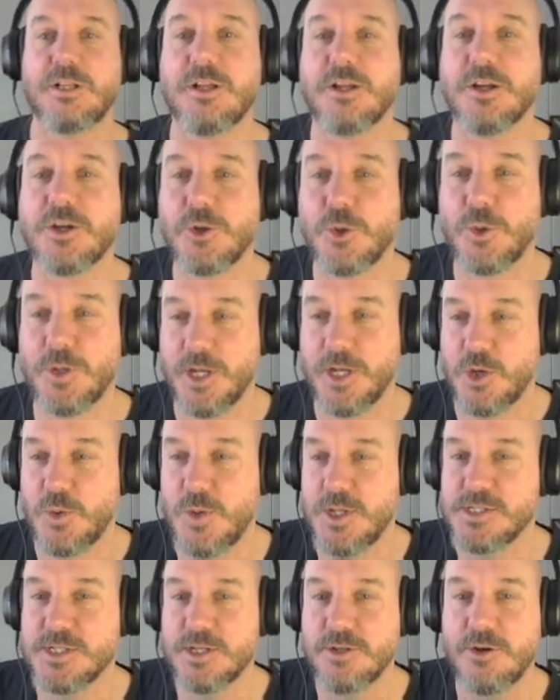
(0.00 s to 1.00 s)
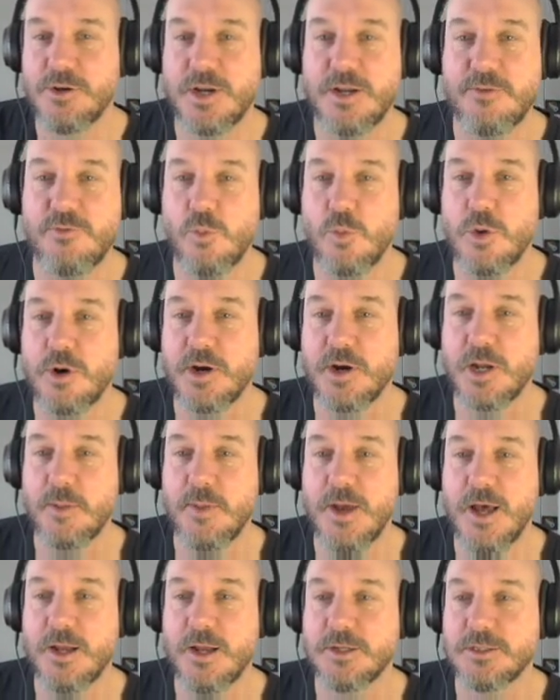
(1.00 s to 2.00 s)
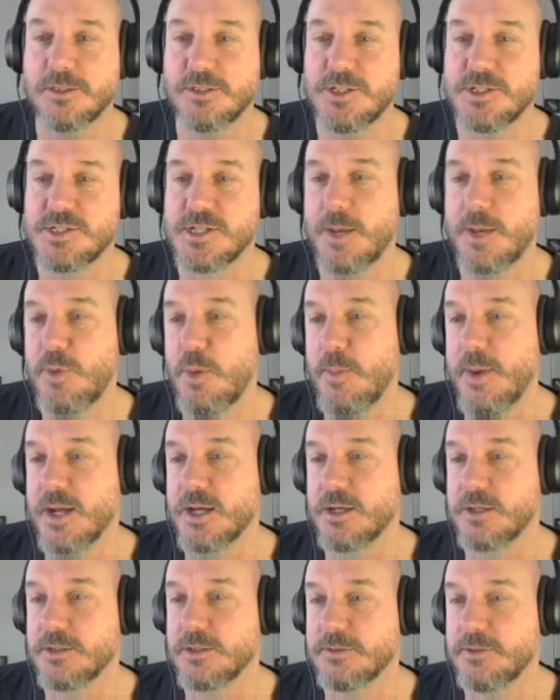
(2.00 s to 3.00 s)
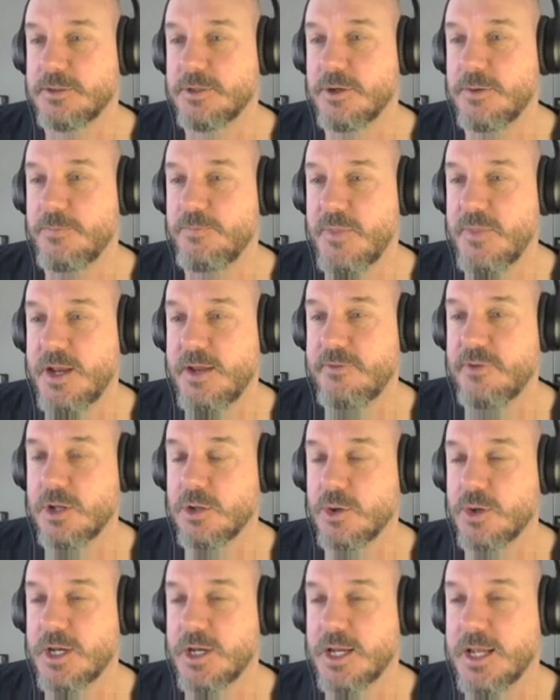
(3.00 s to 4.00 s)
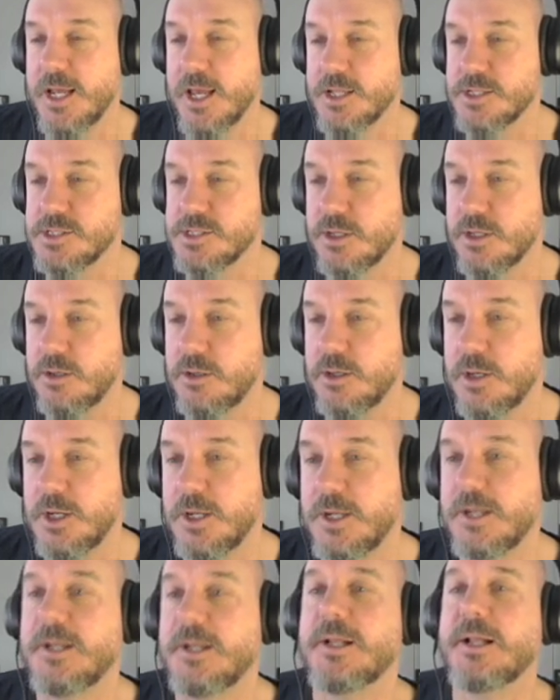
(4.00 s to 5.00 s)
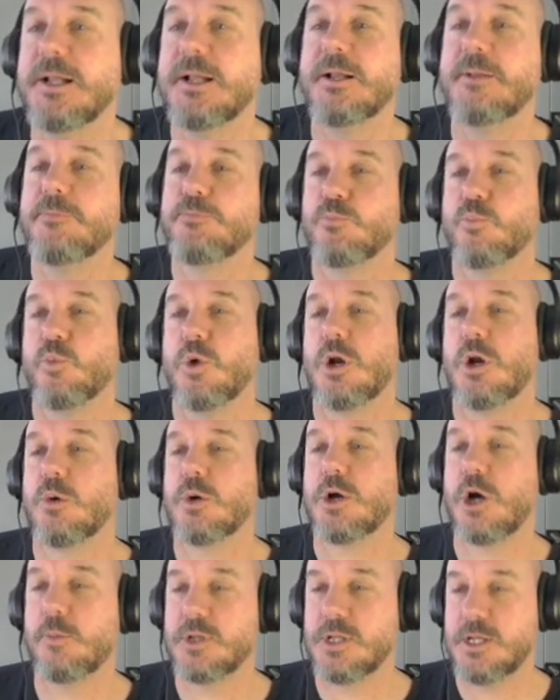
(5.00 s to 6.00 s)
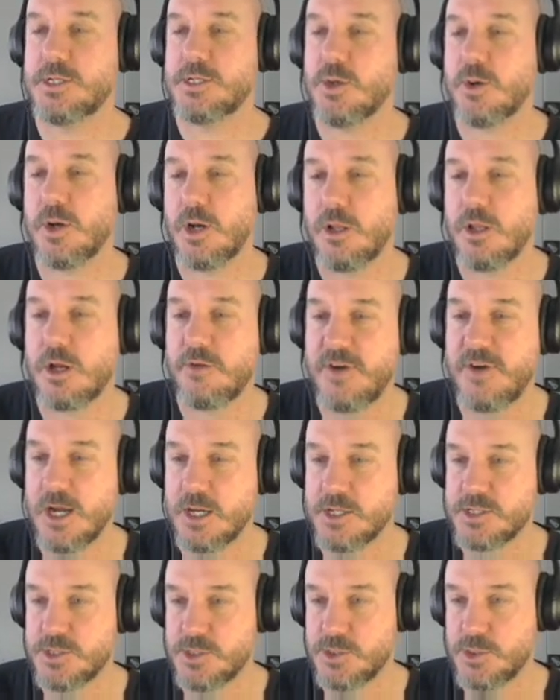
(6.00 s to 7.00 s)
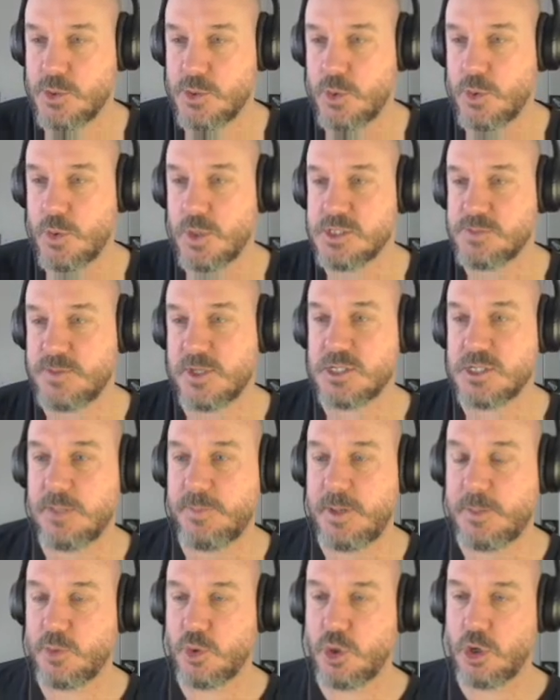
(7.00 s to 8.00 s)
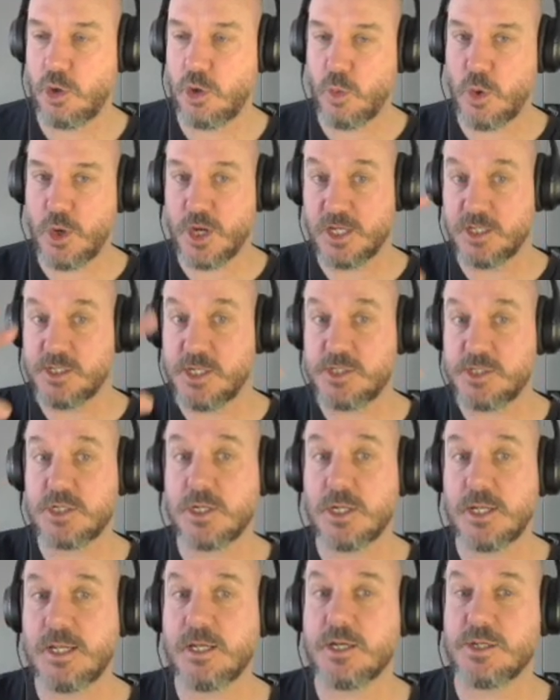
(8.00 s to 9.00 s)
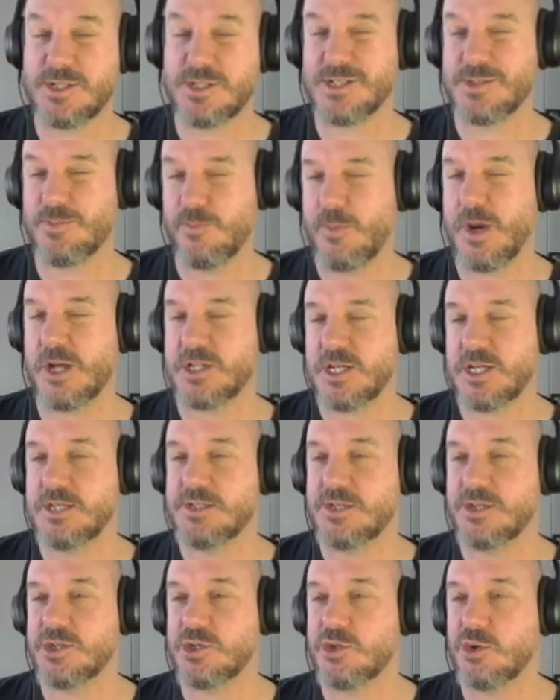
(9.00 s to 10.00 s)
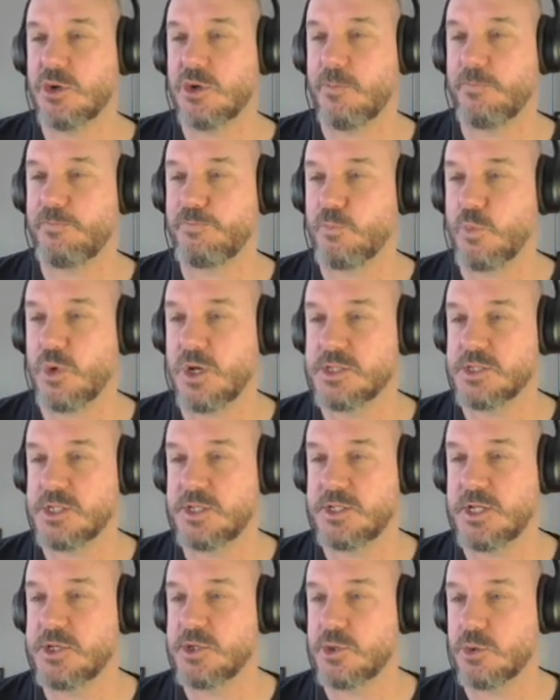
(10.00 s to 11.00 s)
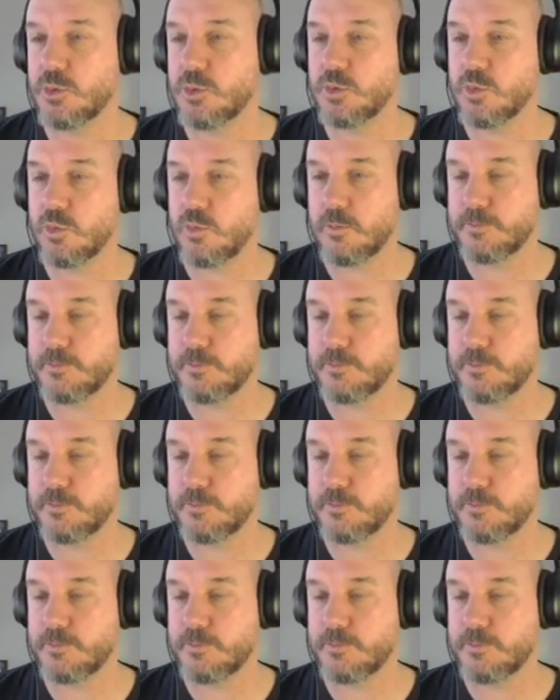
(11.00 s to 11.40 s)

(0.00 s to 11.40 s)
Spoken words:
calling it quits and not even worrying about it and just coming back, and having a look at it again. So what I'll commonly do, and a lot of artists do, especially people who are working digitally, because it's much easier to do it when it's a digital